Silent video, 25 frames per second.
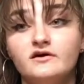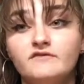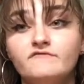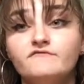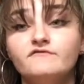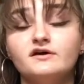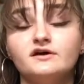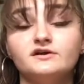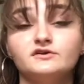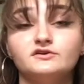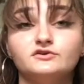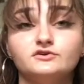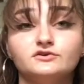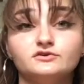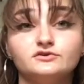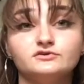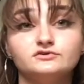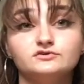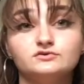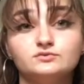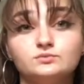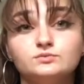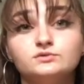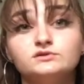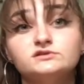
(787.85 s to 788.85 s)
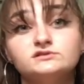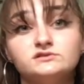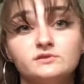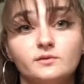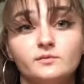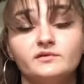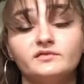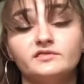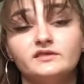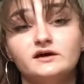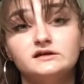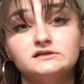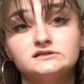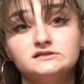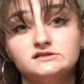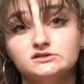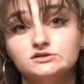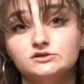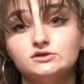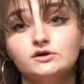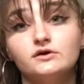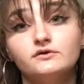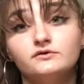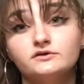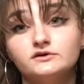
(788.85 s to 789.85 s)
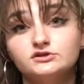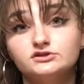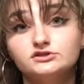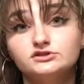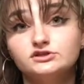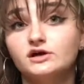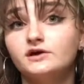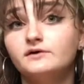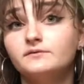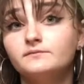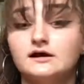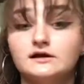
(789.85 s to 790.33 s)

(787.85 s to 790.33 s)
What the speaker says: vendors was someone that didn't know their shit.